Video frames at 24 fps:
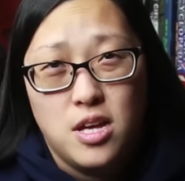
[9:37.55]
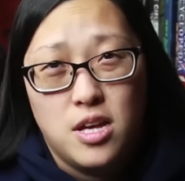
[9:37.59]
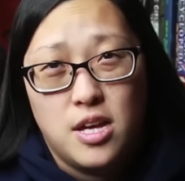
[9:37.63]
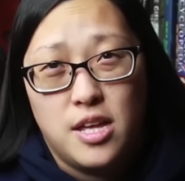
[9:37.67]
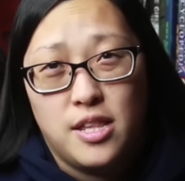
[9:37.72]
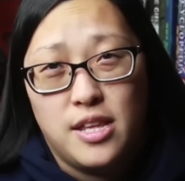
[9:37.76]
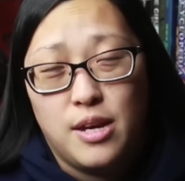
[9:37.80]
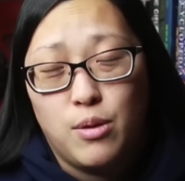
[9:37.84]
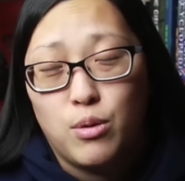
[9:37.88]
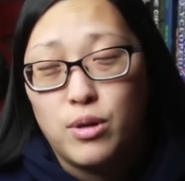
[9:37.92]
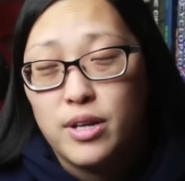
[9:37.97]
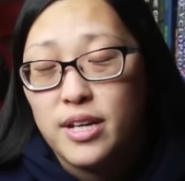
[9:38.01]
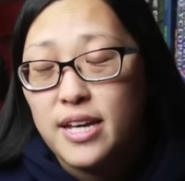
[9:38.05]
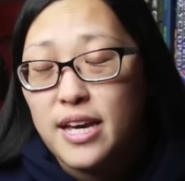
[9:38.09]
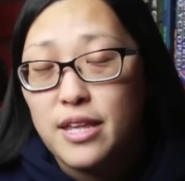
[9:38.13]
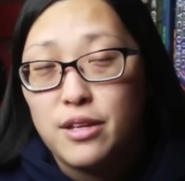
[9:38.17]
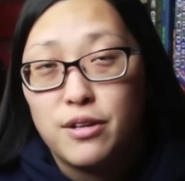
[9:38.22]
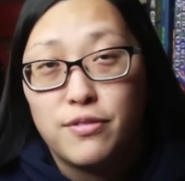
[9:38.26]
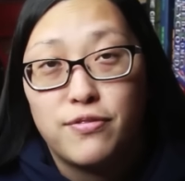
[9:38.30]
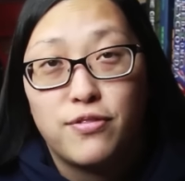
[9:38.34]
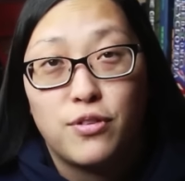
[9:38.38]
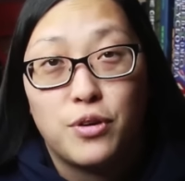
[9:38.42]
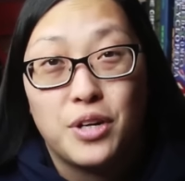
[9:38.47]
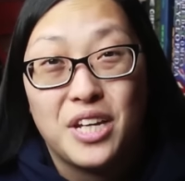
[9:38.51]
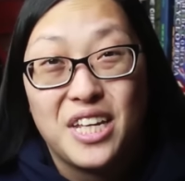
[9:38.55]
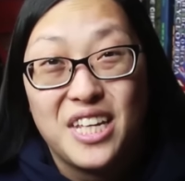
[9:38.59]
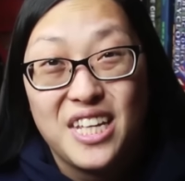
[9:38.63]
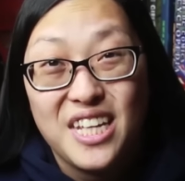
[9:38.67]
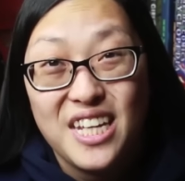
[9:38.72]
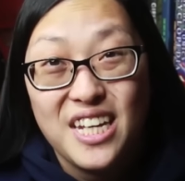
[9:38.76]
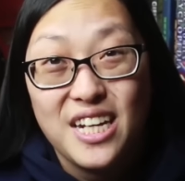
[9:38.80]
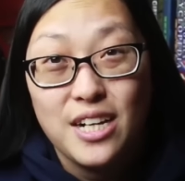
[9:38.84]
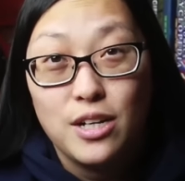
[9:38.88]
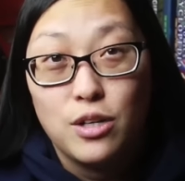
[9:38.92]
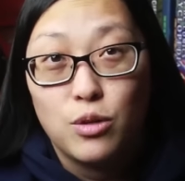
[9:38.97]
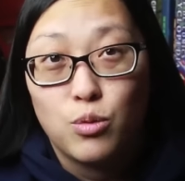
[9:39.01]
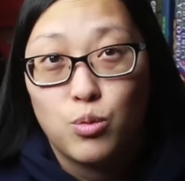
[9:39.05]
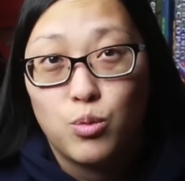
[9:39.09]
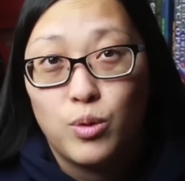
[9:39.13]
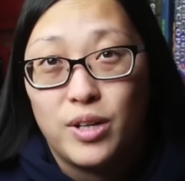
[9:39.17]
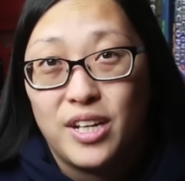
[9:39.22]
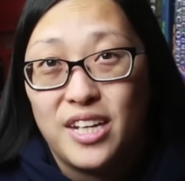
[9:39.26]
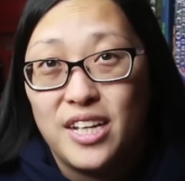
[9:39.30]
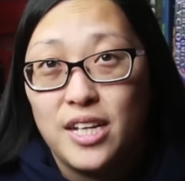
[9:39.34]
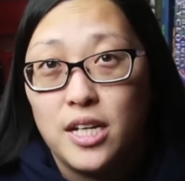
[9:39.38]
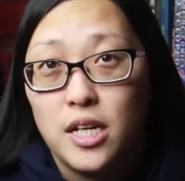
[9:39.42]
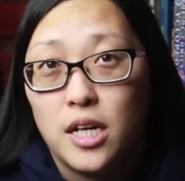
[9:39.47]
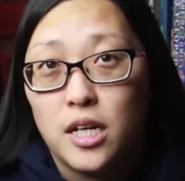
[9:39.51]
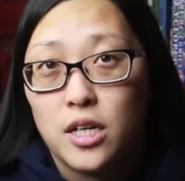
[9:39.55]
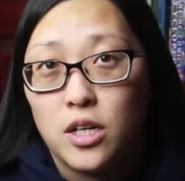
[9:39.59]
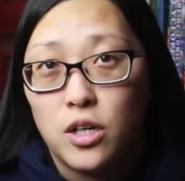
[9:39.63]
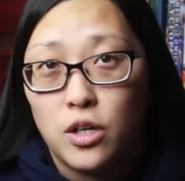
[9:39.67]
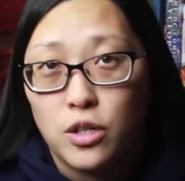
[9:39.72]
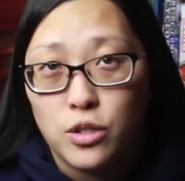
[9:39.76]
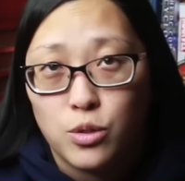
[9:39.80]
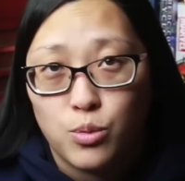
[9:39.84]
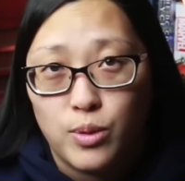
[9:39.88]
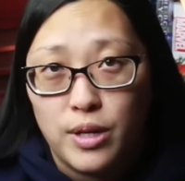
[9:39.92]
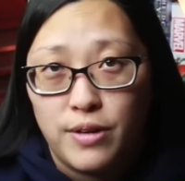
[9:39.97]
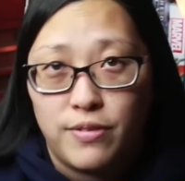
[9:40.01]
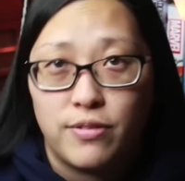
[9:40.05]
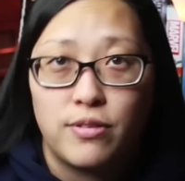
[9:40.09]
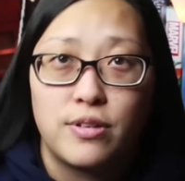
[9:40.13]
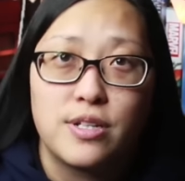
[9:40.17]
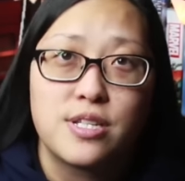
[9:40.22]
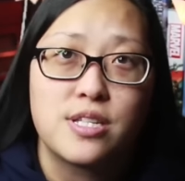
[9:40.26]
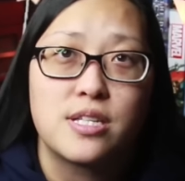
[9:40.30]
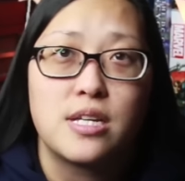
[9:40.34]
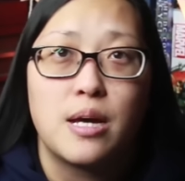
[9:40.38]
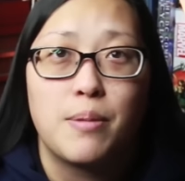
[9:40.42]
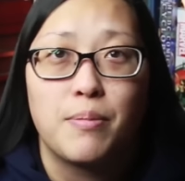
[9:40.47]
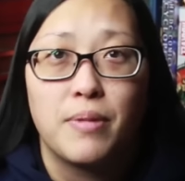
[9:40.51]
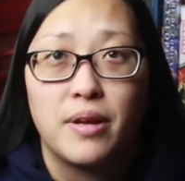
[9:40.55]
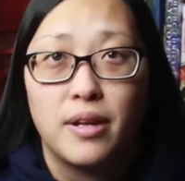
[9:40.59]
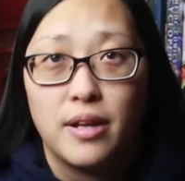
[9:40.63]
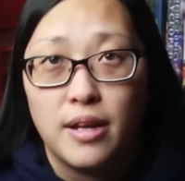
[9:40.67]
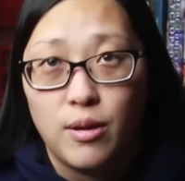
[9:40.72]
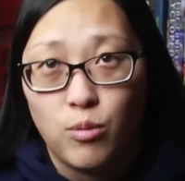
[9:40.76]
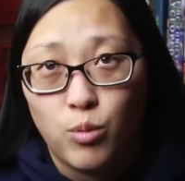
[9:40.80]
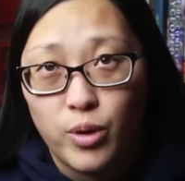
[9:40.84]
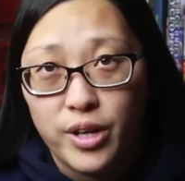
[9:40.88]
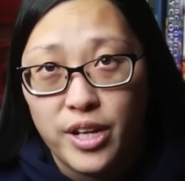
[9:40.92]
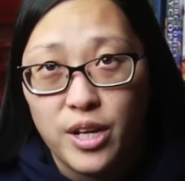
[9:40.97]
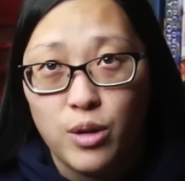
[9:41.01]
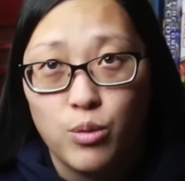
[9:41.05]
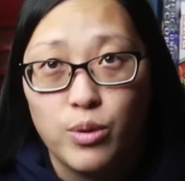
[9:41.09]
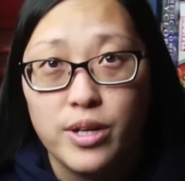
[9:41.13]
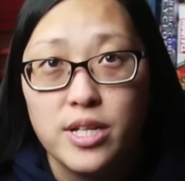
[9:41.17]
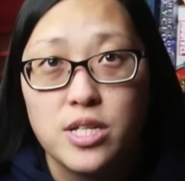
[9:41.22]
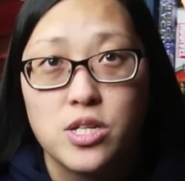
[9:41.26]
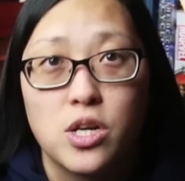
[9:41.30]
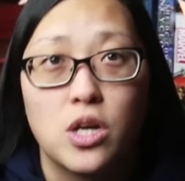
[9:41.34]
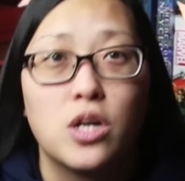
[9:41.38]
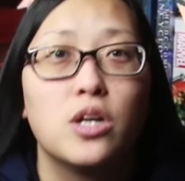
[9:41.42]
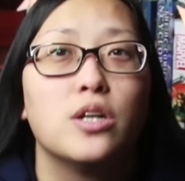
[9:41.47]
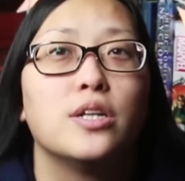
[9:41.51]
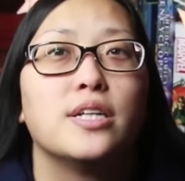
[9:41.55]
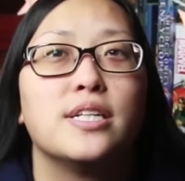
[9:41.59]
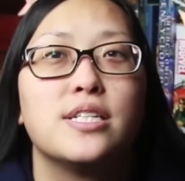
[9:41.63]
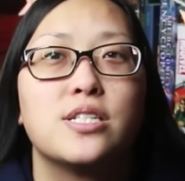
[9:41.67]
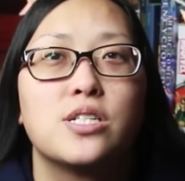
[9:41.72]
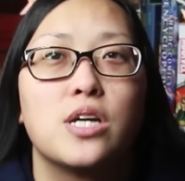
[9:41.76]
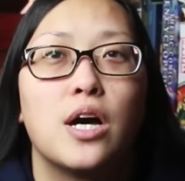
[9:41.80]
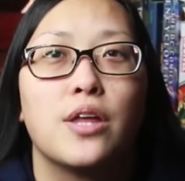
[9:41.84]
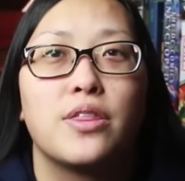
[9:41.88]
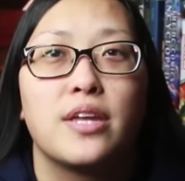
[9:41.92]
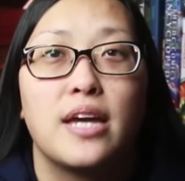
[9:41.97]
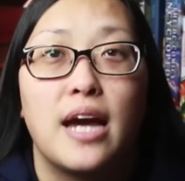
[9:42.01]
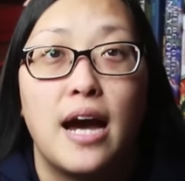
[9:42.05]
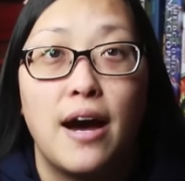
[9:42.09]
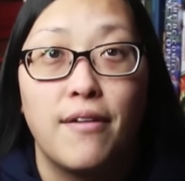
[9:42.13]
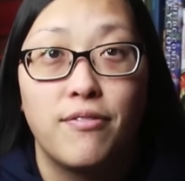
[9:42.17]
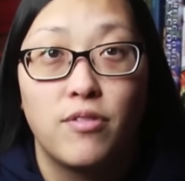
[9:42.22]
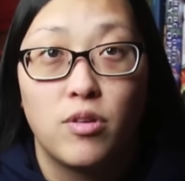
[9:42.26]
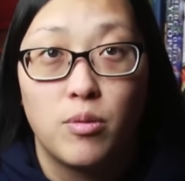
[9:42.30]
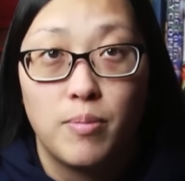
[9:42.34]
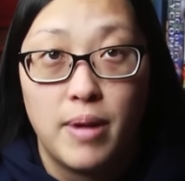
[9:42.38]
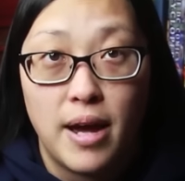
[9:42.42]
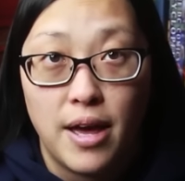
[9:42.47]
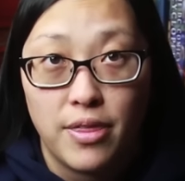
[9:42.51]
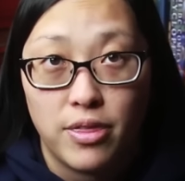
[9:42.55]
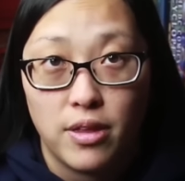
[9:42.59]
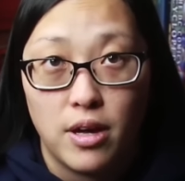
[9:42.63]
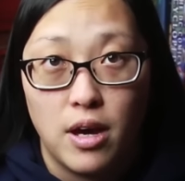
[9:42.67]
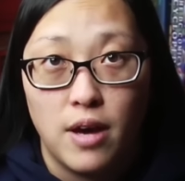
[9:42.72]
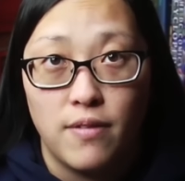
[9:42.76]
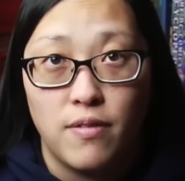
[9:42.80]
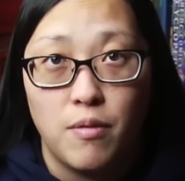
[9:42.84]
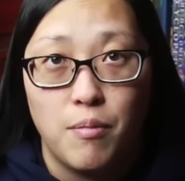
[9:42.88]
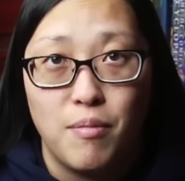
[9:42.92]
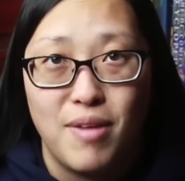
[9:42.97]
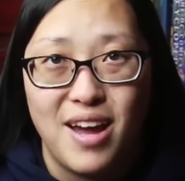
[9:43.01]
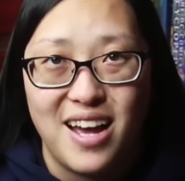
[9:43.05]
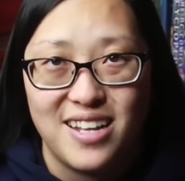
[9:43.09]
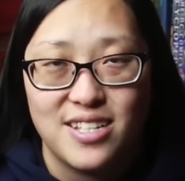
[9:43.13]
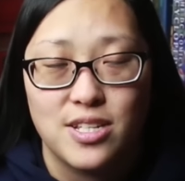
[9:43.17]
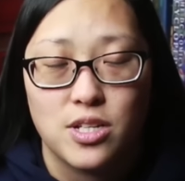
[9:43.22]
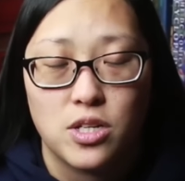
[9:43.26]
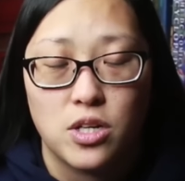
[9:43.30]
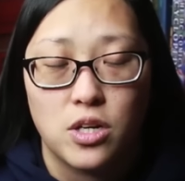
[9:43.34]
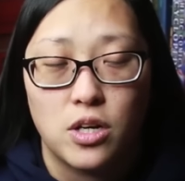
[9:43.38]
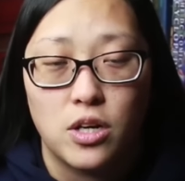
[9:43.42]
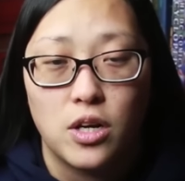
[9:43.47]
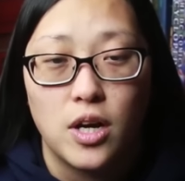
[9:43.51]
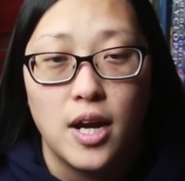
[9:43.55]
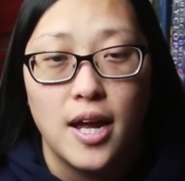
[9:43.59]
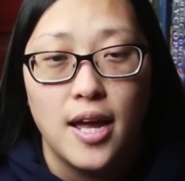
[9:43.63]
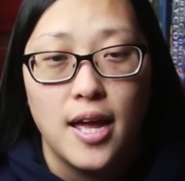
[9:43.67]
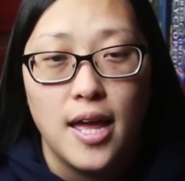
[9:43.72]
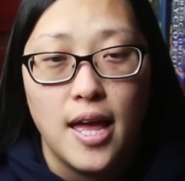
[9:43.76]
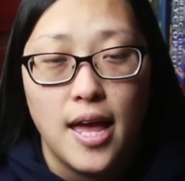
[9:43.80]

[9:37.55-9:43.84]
And they were together for a year when he got called away for a summit, and when he returned, he saw the aftermath of a massacre,